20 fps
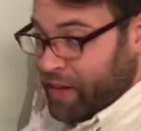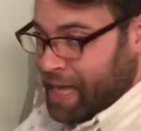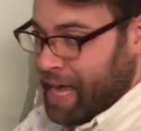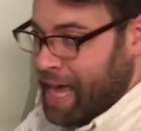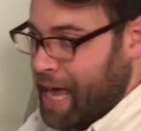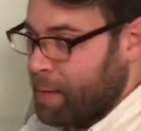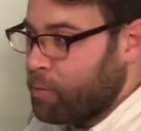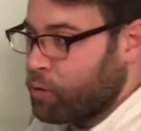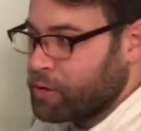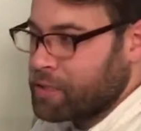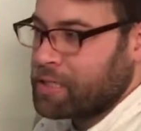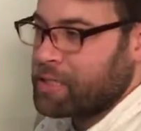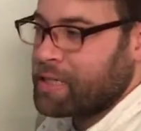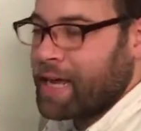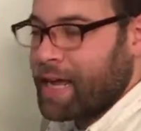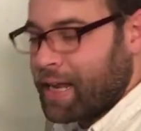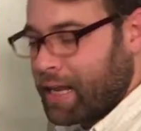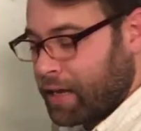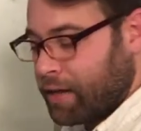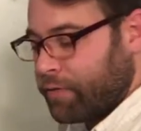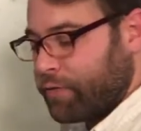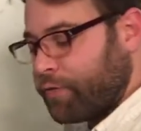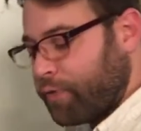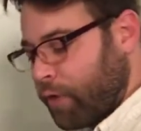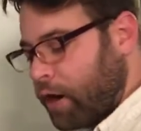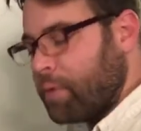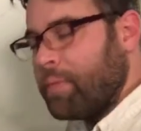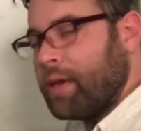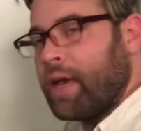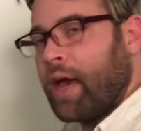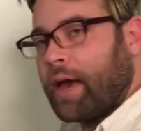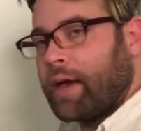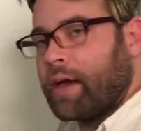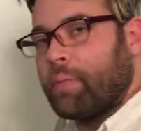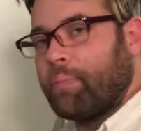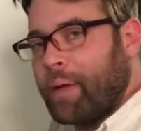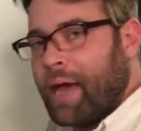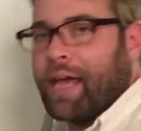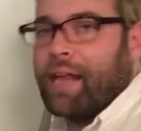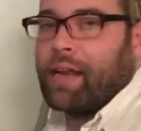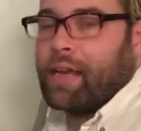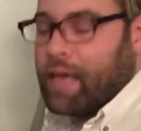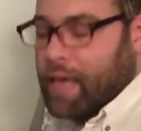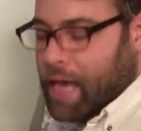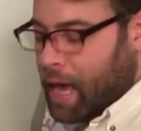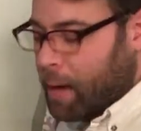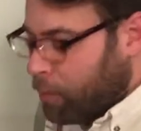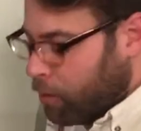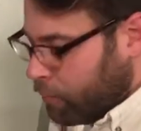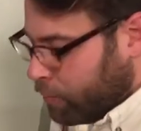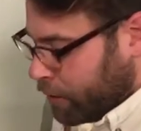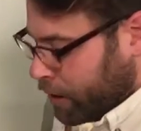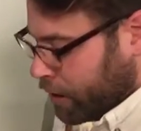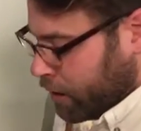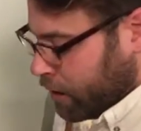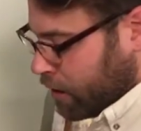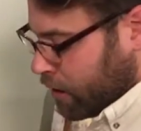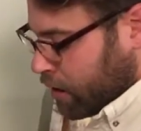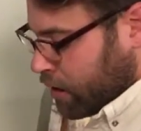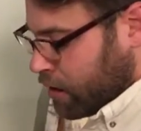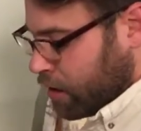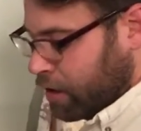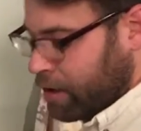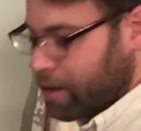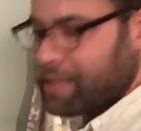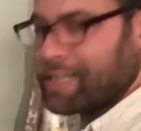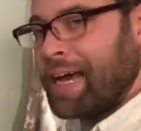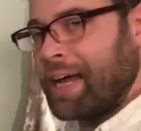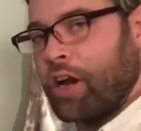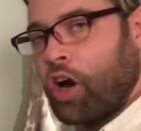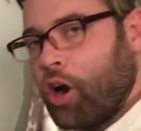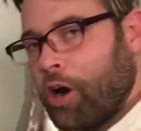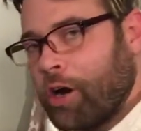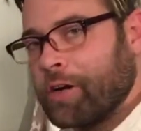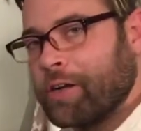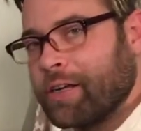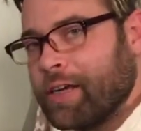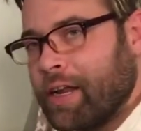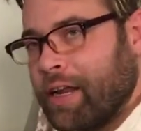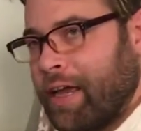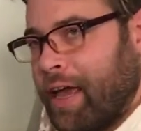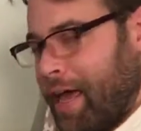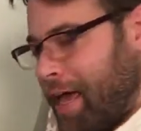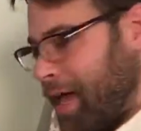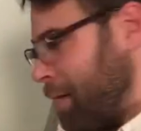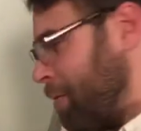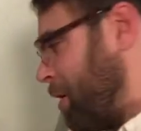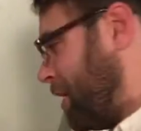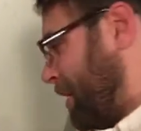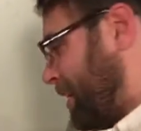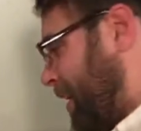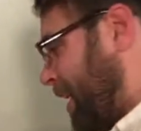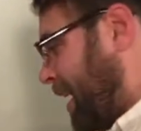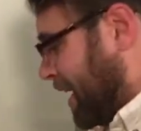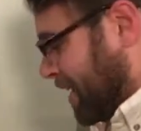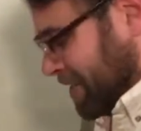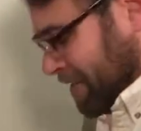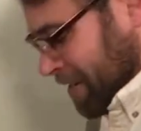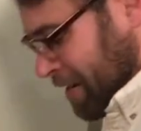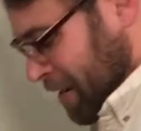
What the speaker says: a camel was standing in front of me, I could paint a camel, but, it's kind of hard to get a camel on last